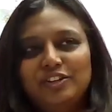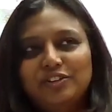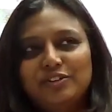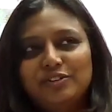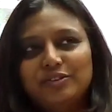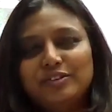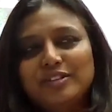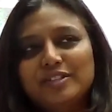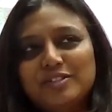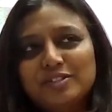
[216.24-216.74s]

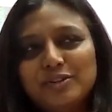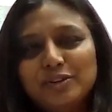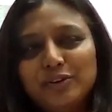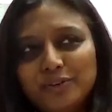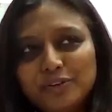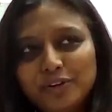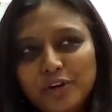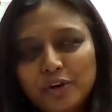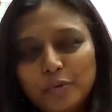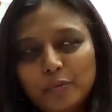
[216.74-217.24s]
Sure.
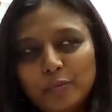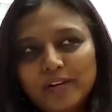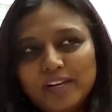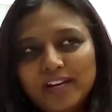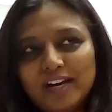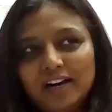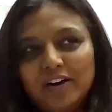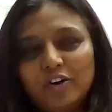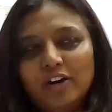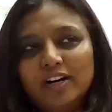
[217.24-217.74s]
So
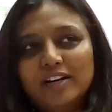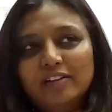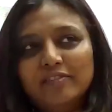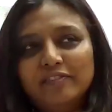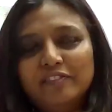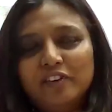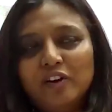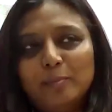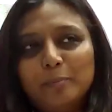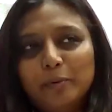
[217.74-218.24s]
we are on a
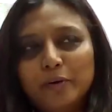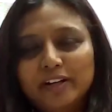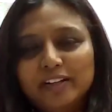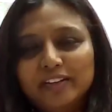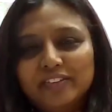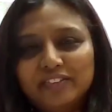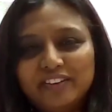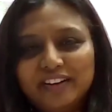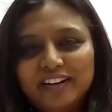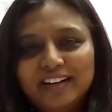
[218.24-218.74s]

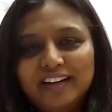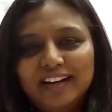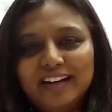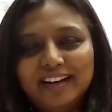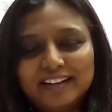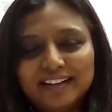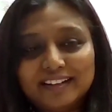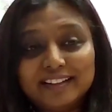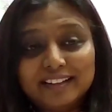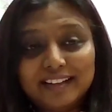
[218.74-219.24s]
4.3
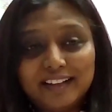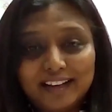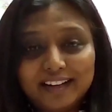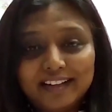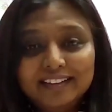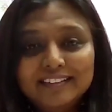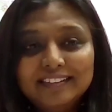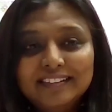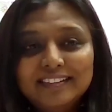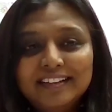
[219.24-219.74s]
acre
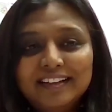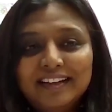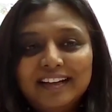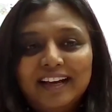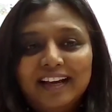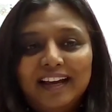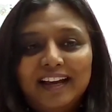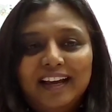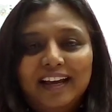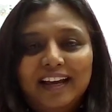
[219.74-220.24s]
land,
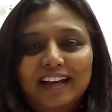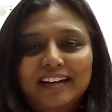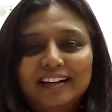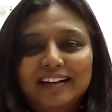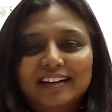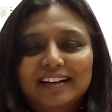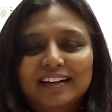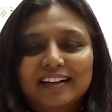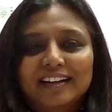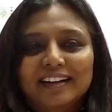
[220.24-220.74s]

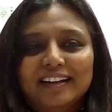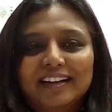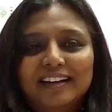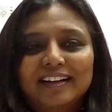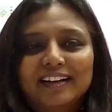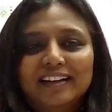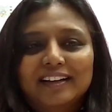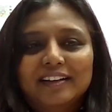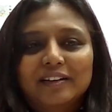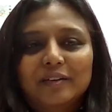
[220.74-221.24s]
and
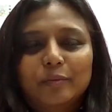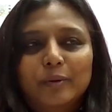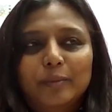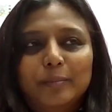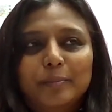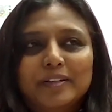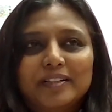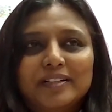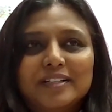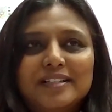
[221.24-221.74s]
we
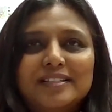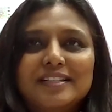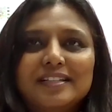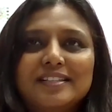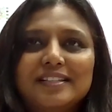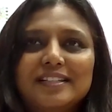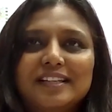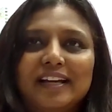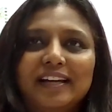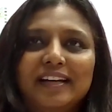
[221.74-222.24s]
purchased
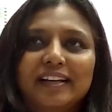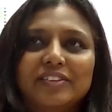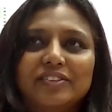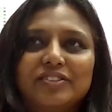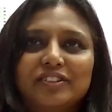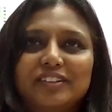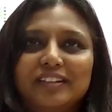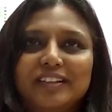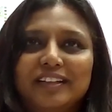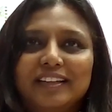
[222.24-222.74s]
this land
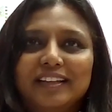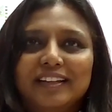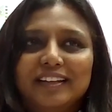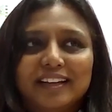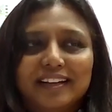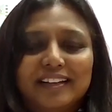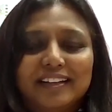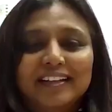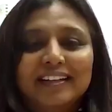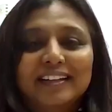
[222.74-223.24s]
actually in
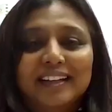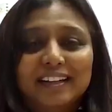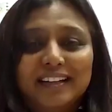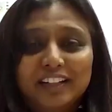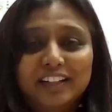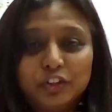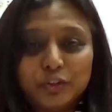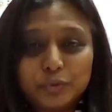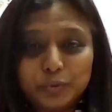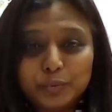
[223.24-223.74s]

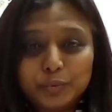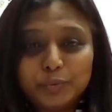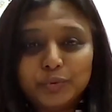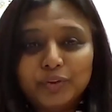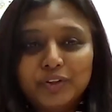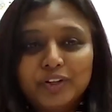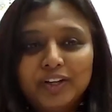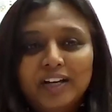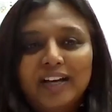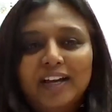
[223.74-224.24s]
1992
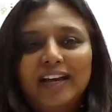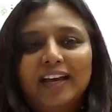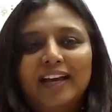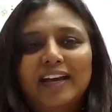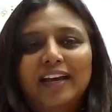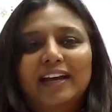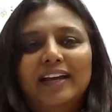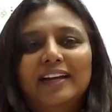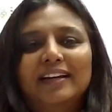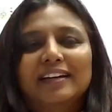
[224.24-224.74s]

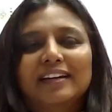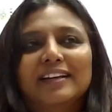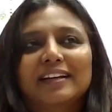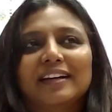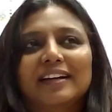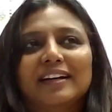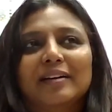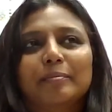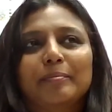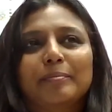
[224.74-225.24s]
and
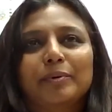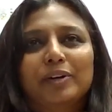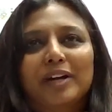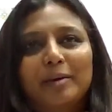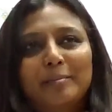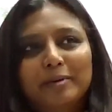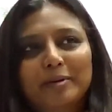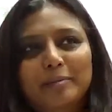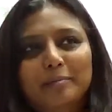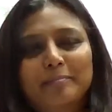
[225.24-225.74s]
put
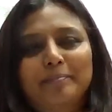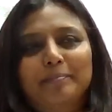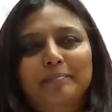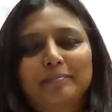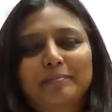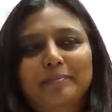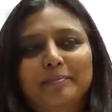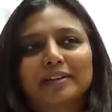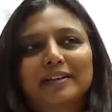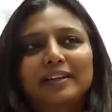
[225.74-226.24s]
up the
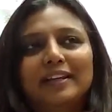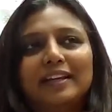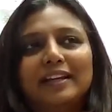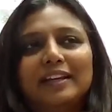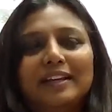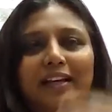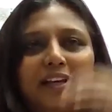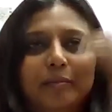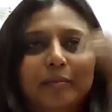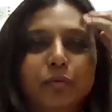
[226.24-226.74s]

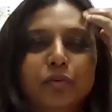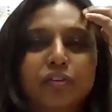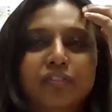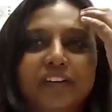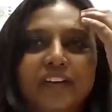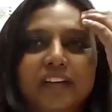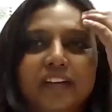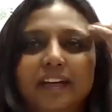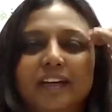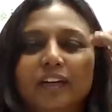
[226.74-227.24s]
building and
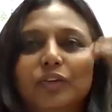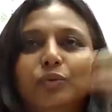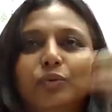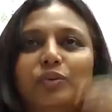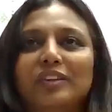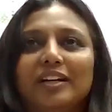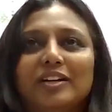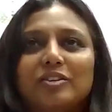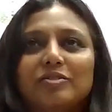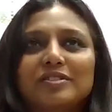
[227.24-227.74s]
moved in
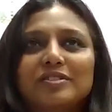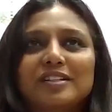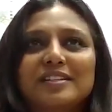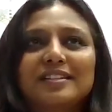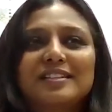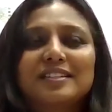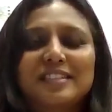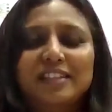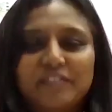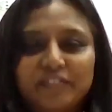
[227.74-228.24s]

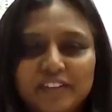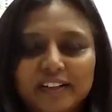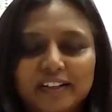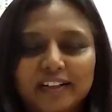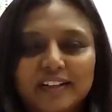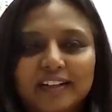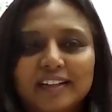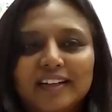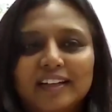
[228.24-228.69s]
2007.